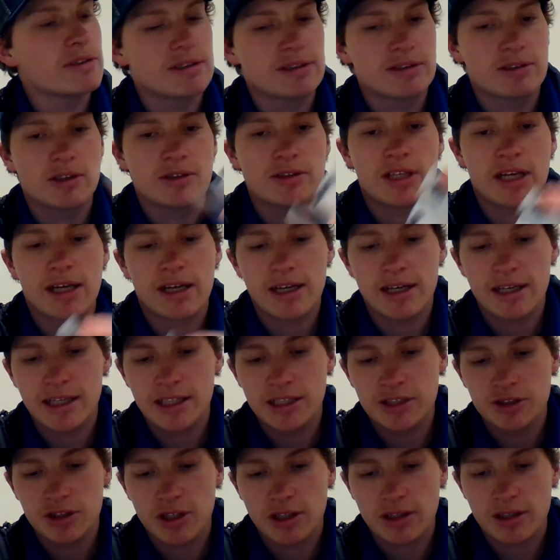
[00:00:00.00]

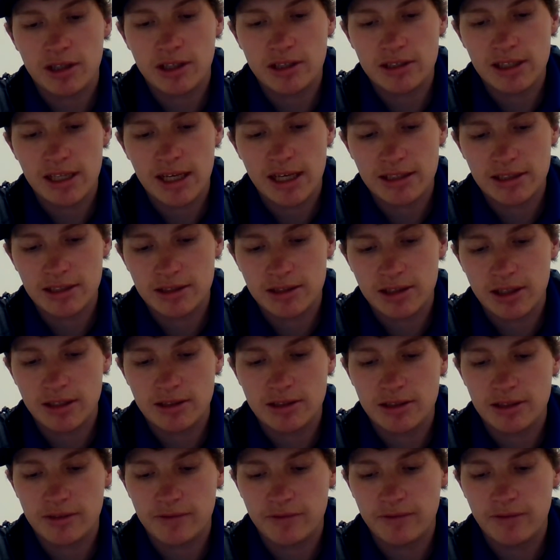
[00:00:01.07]
dodecahedron because it has tons
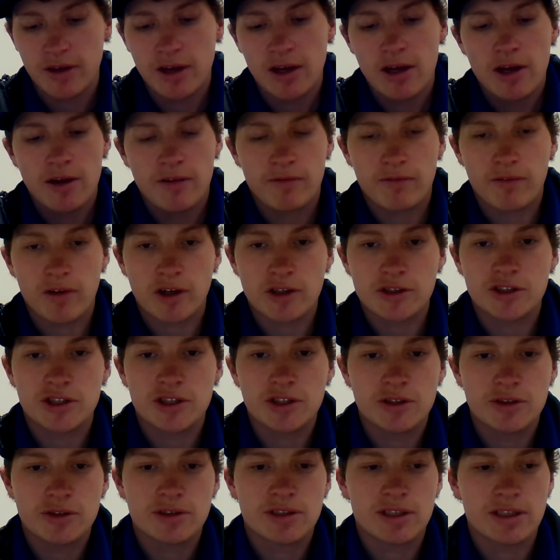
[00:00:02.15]
of
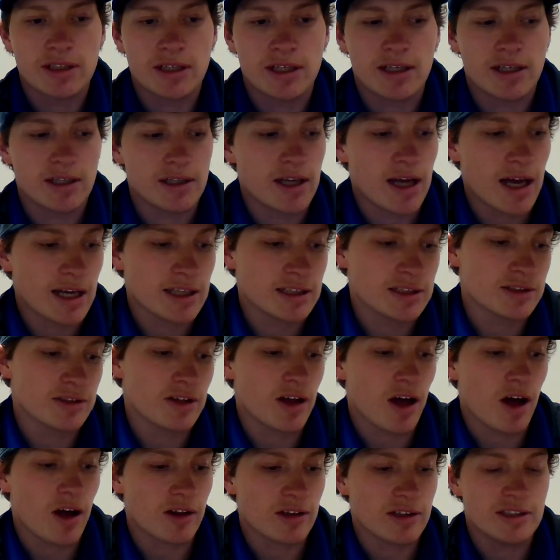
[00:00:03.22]
virtues and it has
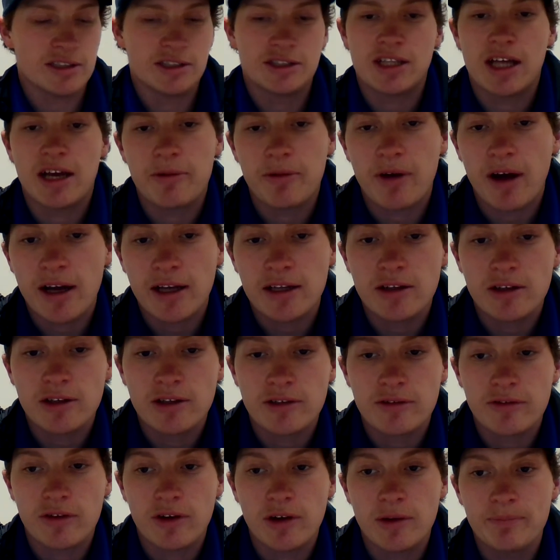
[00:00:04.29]
knowledge that I learned
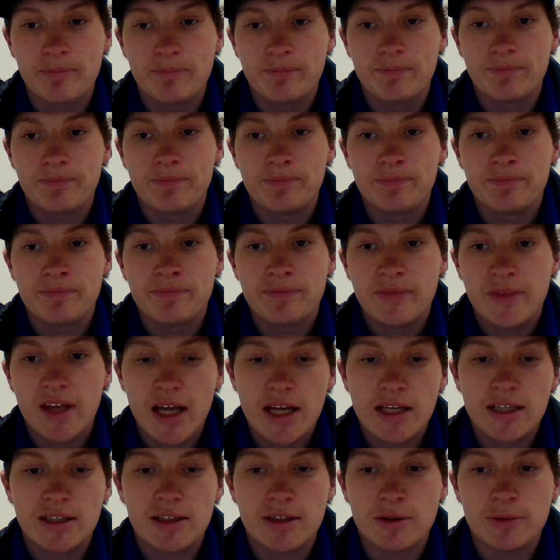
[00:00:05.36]
from.
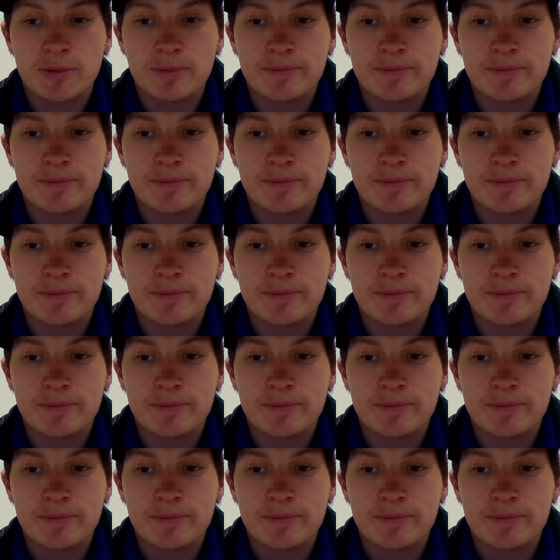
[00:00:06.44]
Thank you.